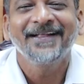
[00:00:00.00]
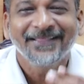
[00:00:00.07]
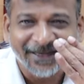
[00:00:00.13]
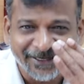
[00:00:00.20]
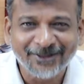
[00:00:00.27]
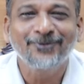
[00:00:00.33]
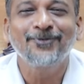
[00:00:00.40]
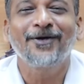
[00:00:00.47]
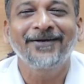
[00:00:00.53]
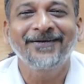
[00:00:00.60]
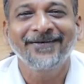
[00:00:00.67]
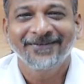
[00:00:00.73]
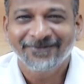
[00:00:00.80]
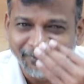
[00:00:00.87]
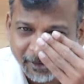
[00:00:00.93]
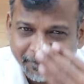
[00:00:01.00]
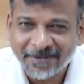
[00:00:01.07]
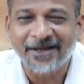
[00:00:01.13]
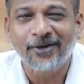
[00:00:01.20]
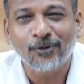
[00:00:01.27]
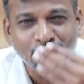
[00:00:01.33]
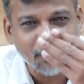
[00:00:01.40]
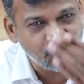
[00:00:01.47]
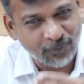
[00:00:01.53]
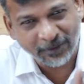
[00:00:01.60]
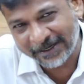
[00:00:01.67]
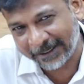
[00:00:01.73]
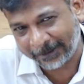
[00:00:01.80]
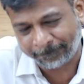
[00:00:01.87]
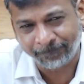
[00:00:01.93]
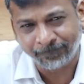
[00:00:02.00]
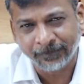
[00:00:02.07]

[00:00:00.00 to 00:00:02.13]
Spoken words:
that is what will make you a winner.